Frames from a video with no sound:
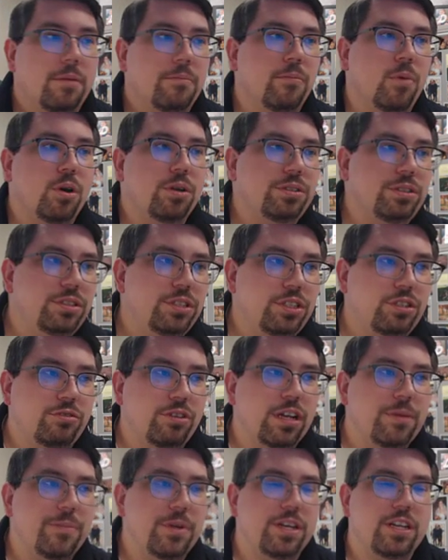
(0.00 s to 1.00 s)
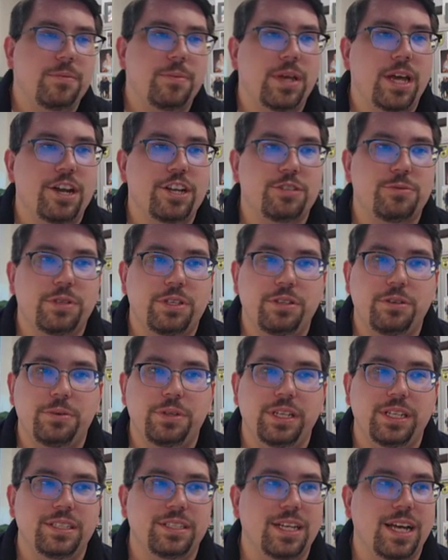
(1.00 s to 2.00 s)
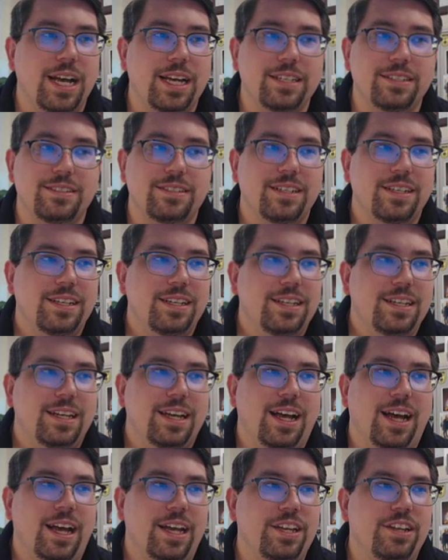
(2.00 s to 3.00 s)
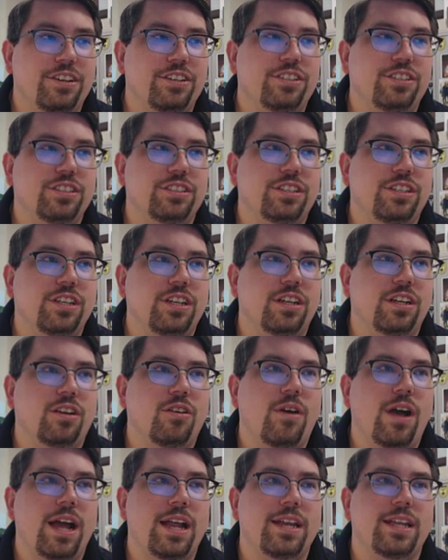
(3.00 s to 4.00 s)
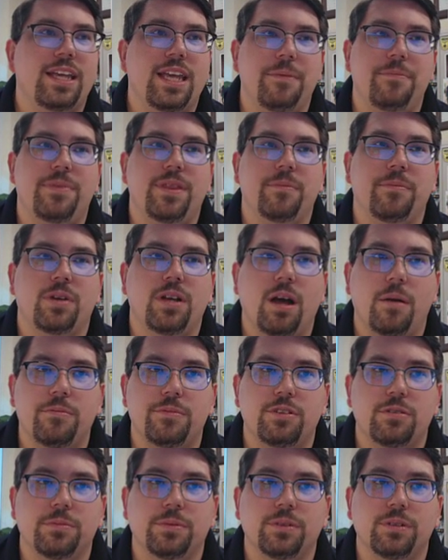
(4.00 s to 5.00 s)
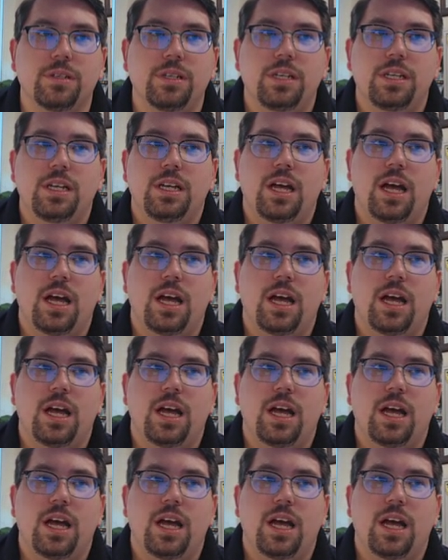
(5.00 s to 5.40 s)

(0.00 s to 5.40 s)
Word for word: Most of the treatment, to be honest with you, with these guys, uh, you're just going to go ahead and keep them comfortable.